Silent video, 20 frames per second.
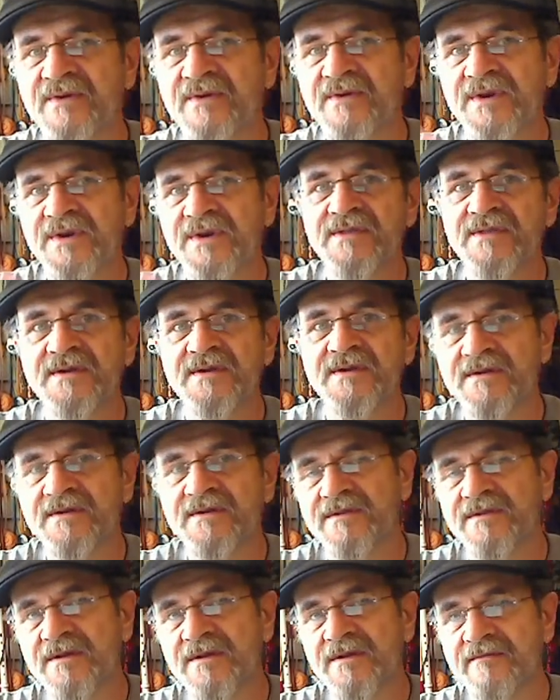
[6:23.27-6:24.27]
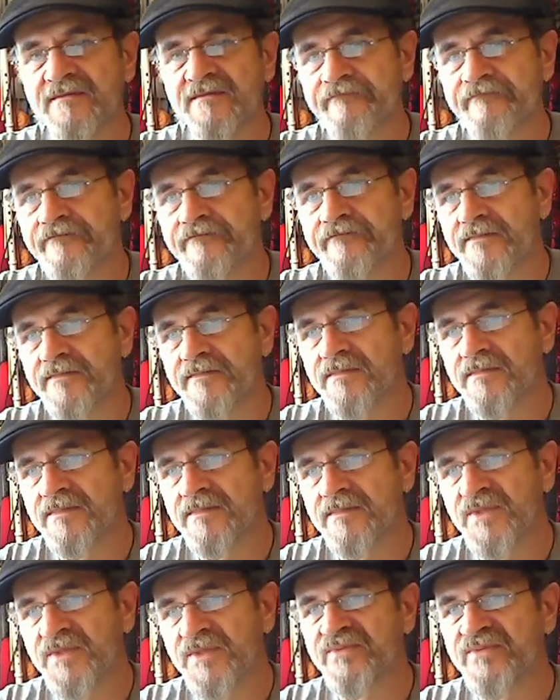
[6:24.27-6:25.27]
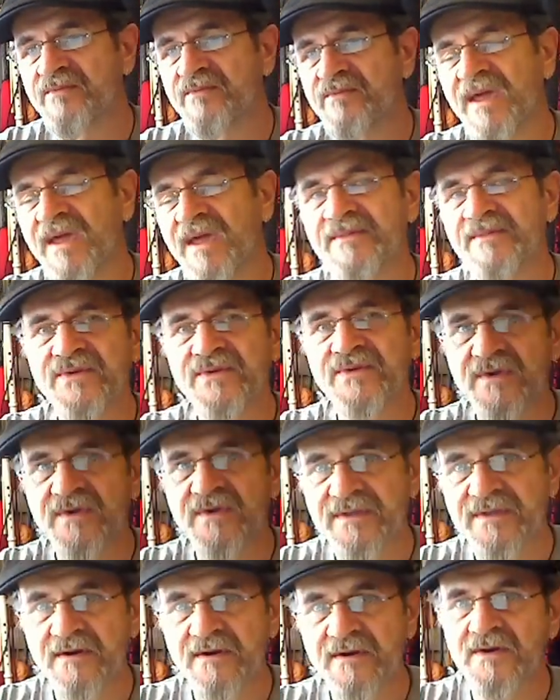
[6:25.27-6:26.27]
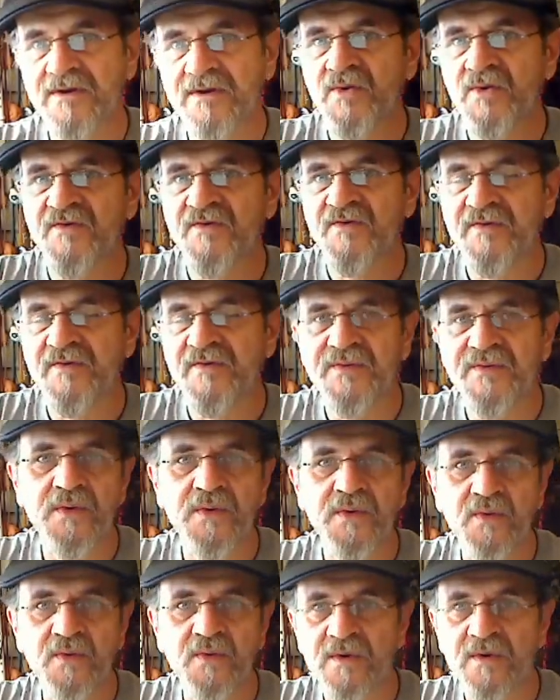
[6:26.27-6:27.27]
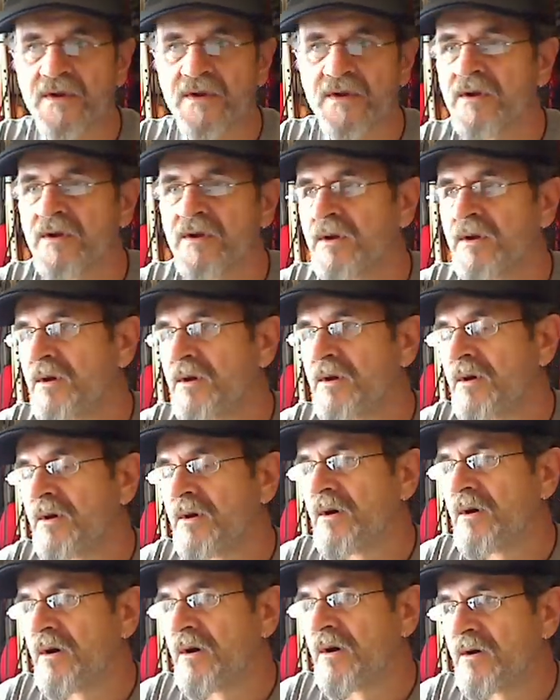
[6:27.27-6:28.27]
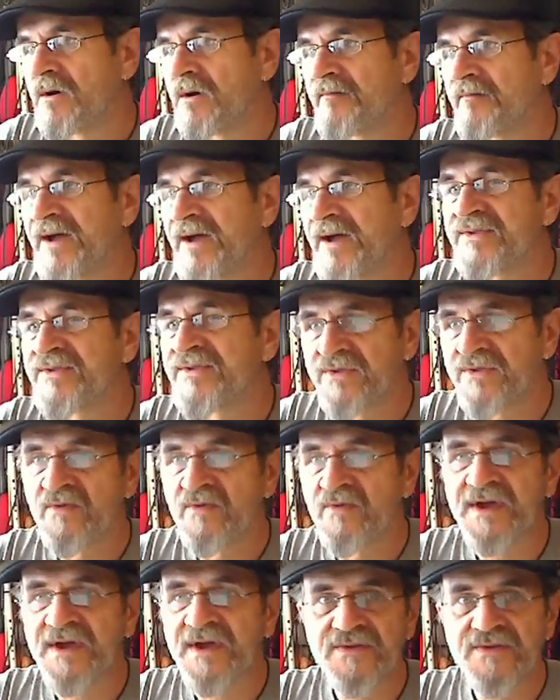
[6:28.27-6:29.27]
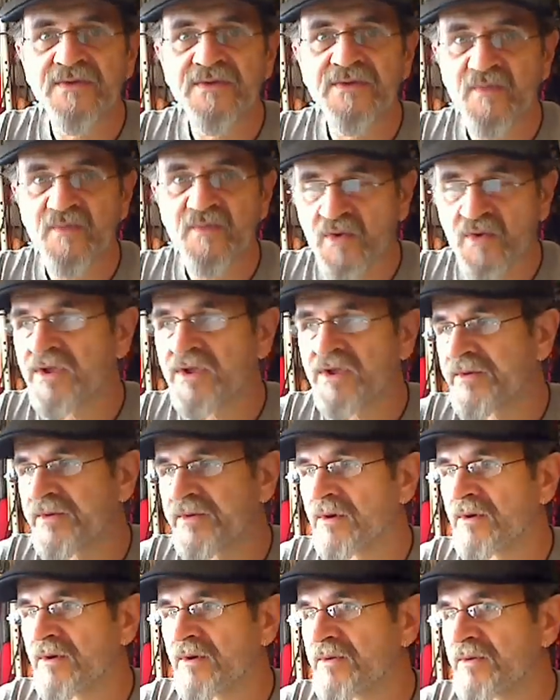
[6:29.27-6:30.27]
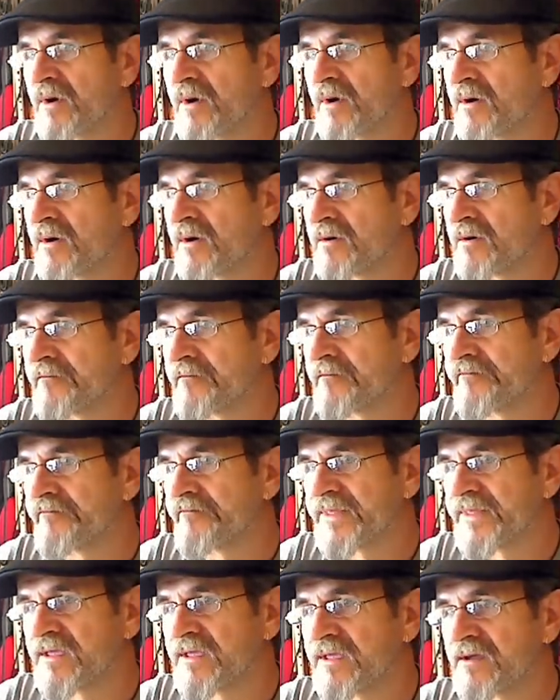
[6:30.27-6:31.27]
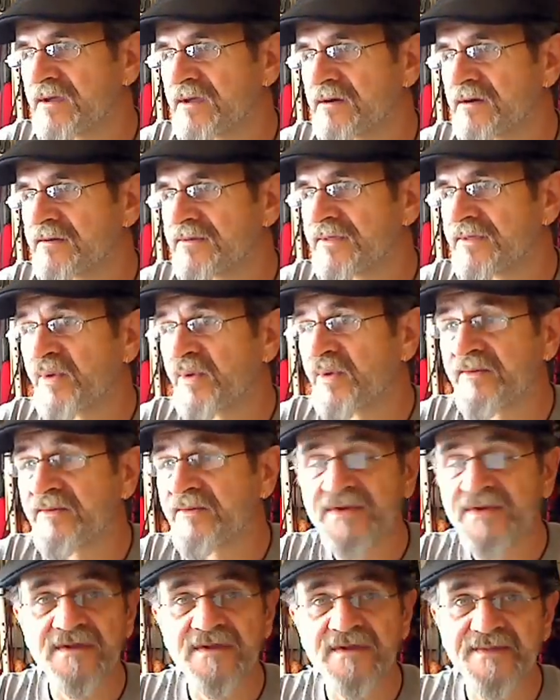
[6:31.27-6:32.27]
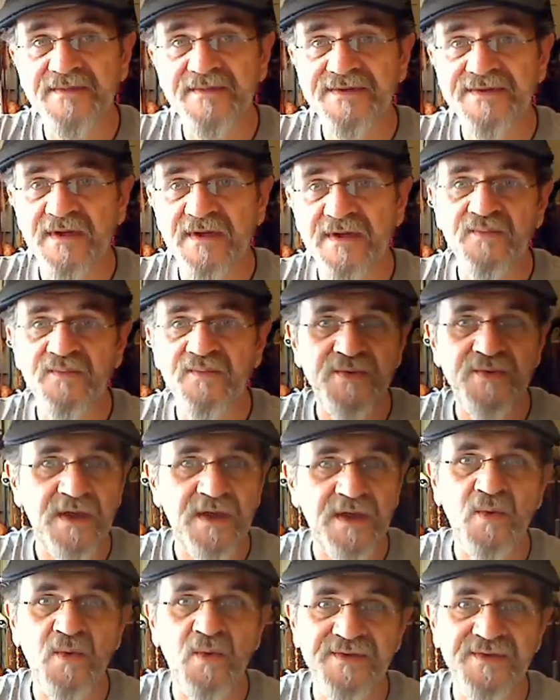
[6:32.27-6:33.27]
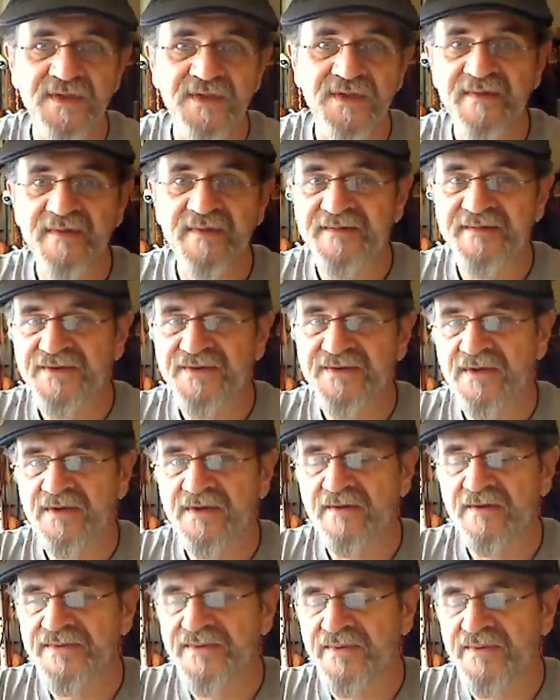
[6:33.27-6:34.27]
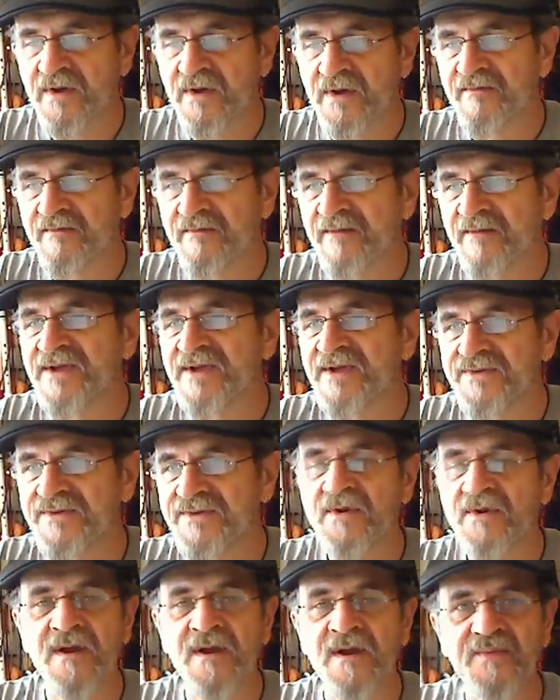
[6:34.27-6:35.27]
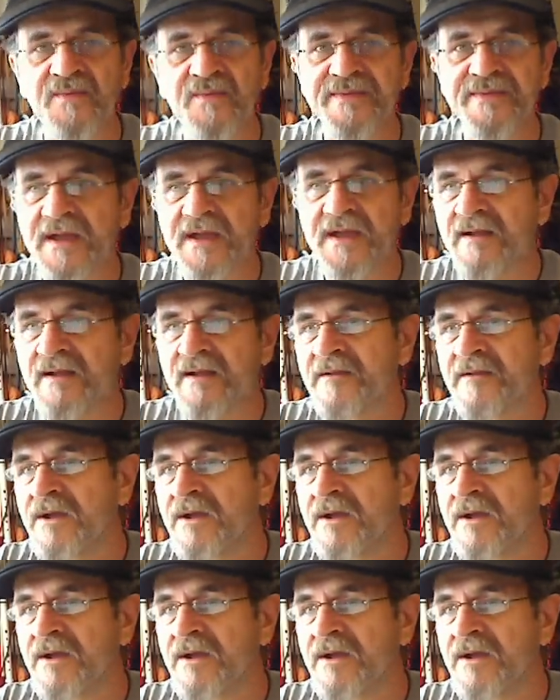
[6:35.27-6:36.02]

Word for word: somebody that there's some chemistry there in order for the show to work. I still might do the morning show, the Breakfast Club and stuff, which I always did by myself, so I might start off with that.